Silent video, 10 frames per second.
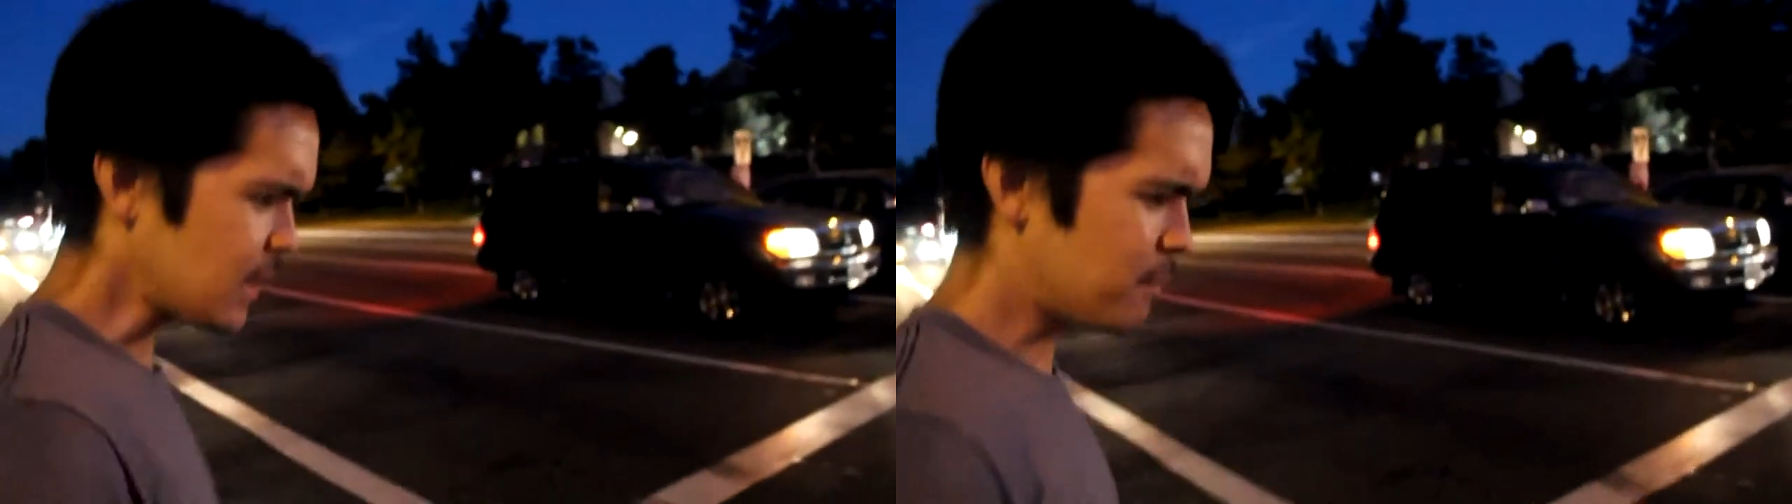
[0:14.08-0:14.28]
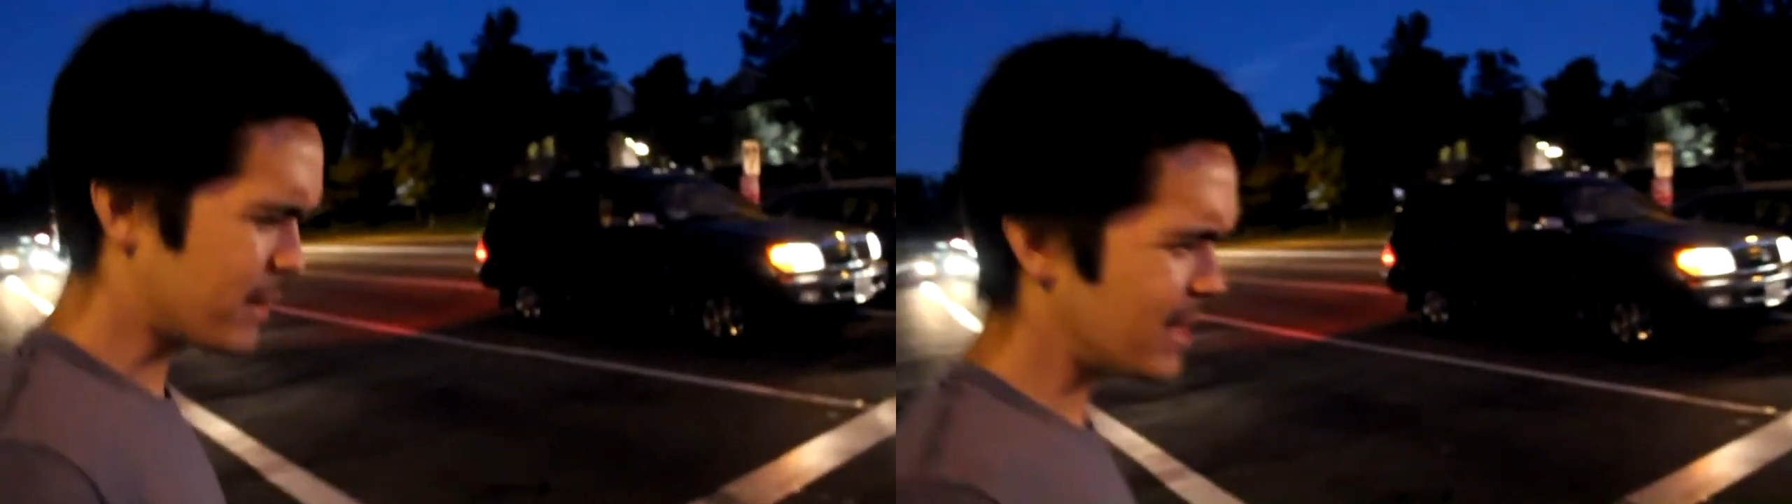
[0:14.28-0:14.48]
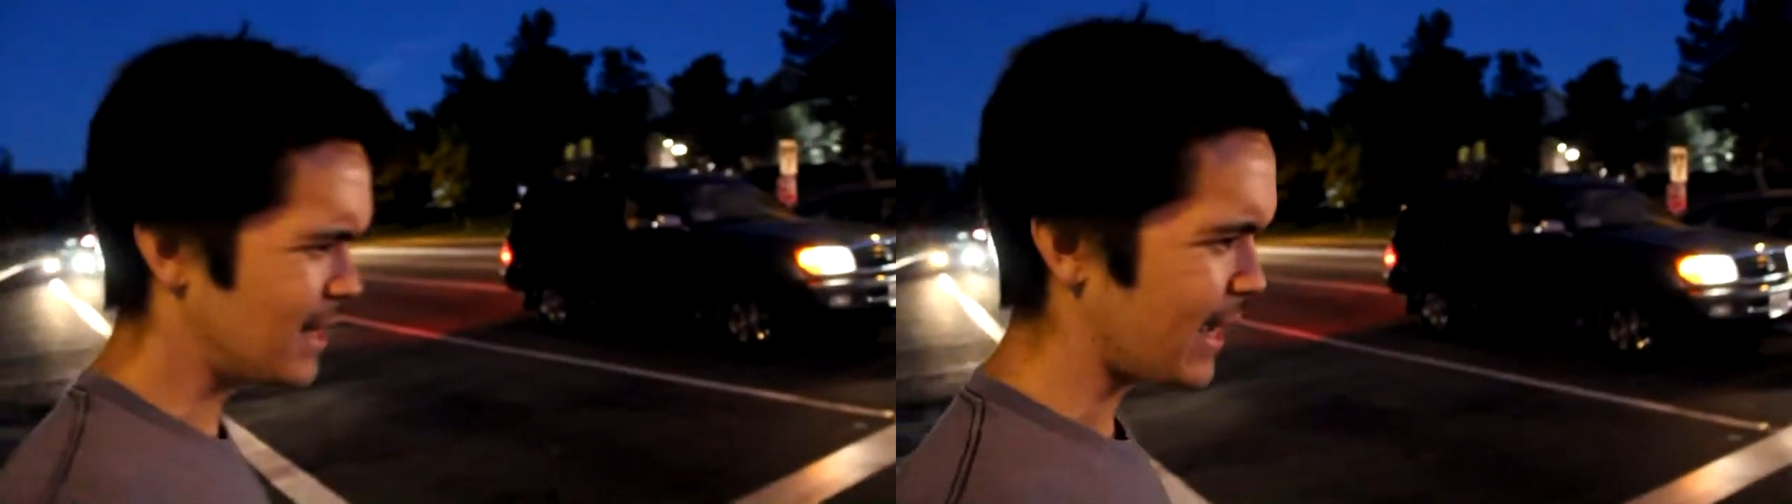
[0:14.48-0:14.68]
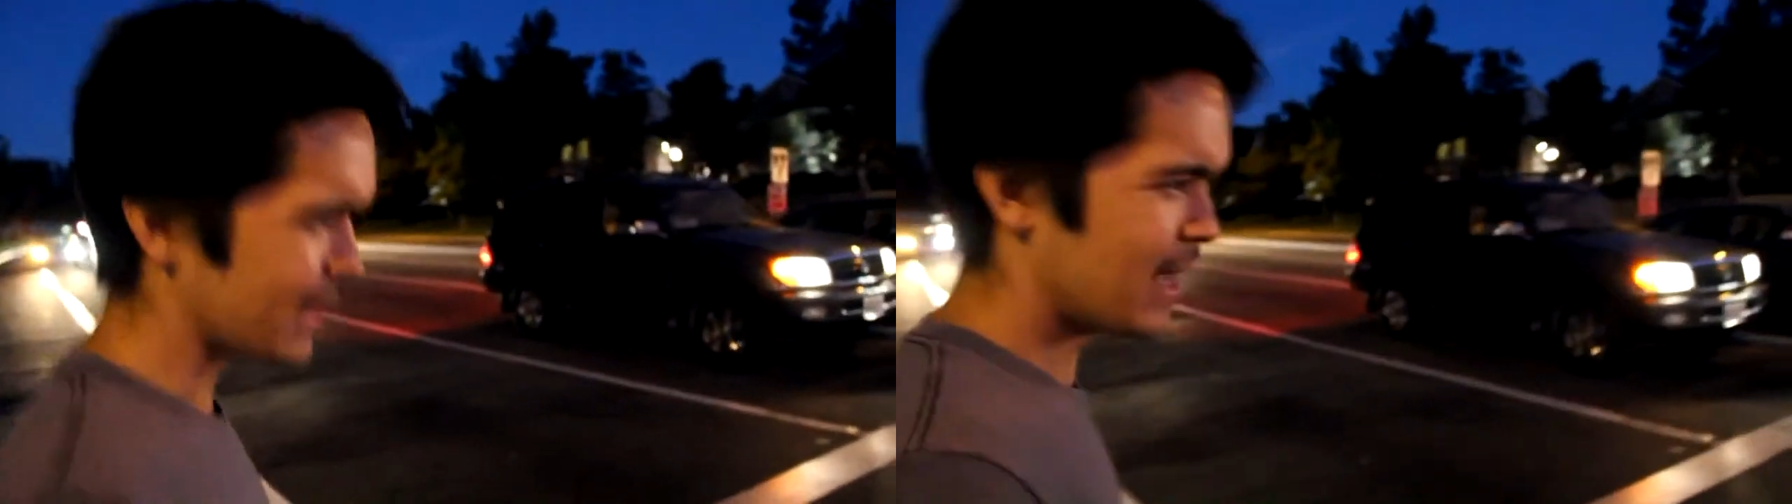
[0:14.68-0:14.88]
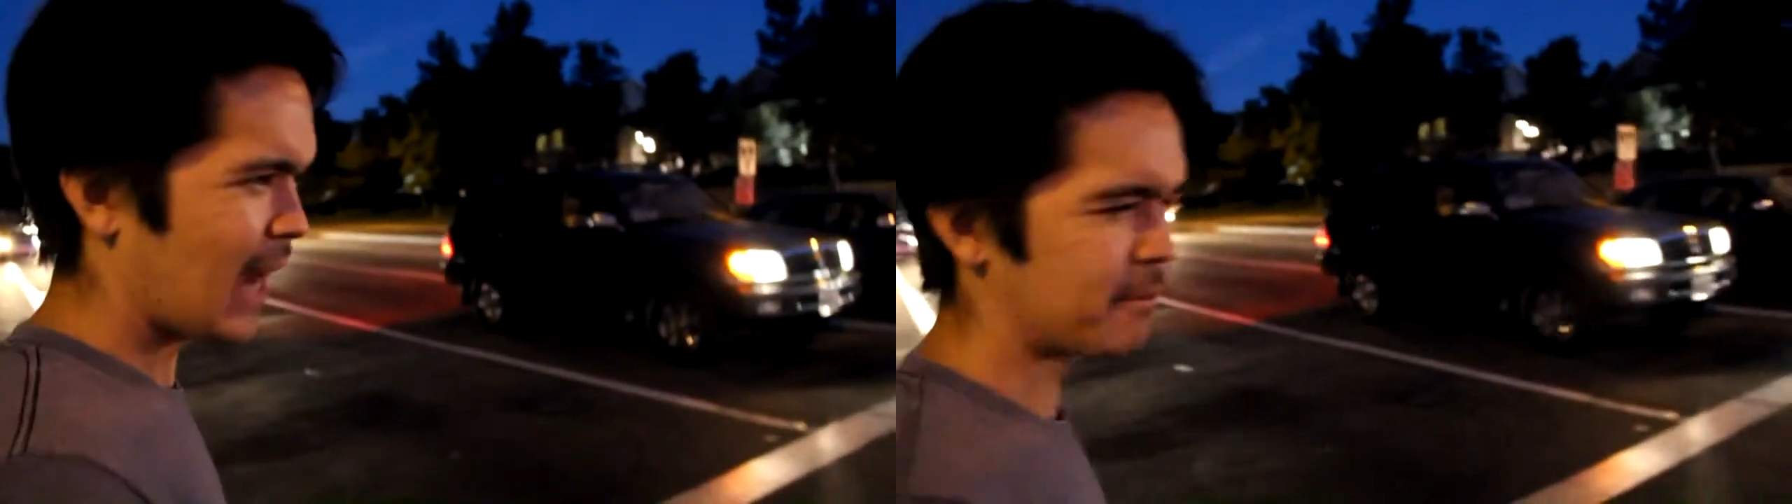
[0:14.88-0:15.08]
But then,
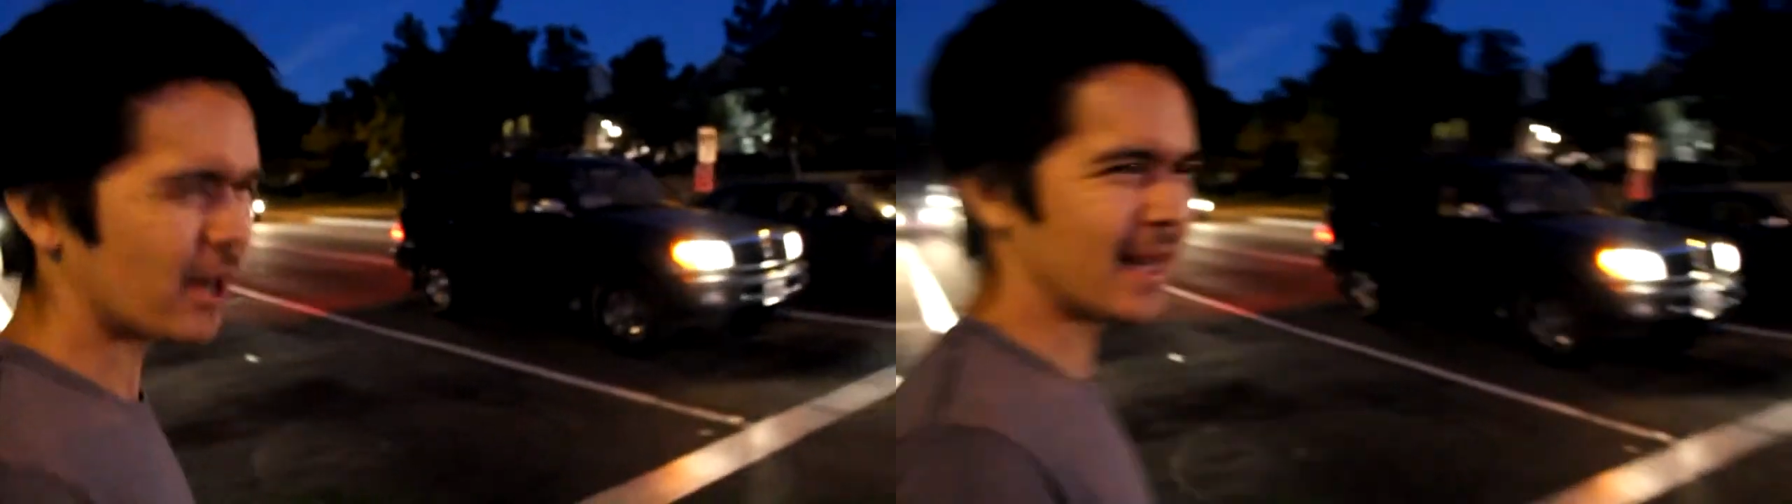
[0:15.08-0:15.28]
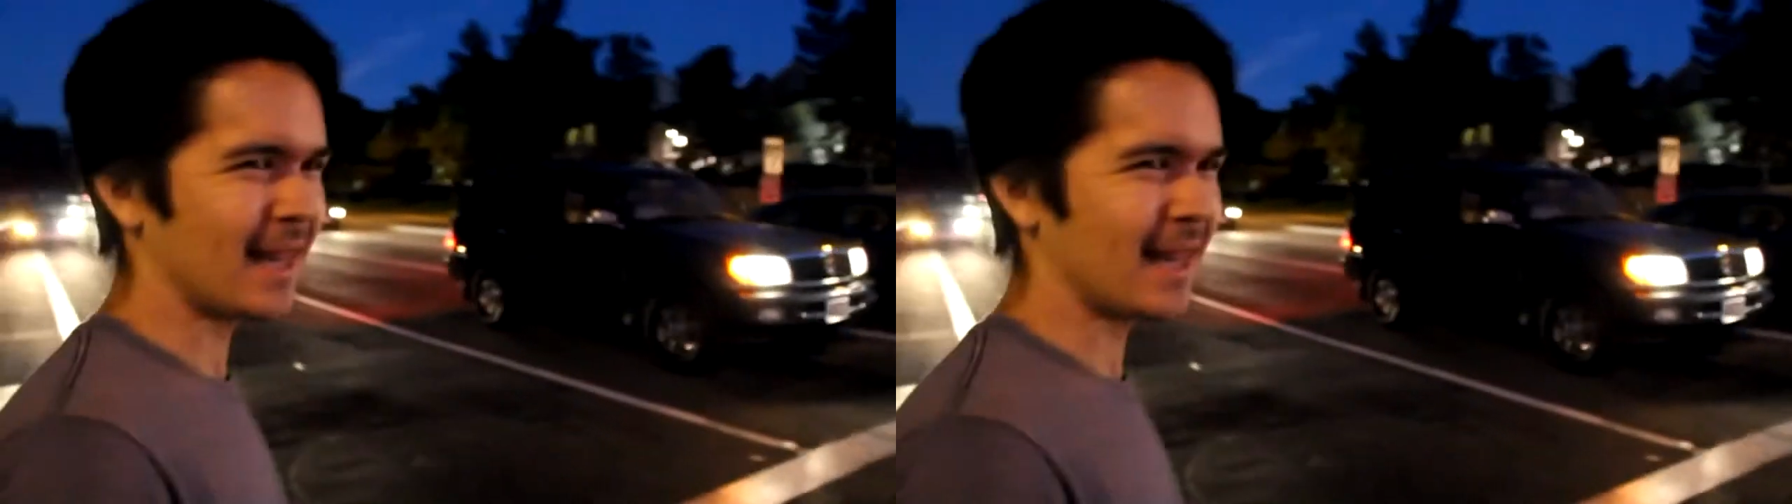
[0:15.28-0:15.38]
like, I'm trying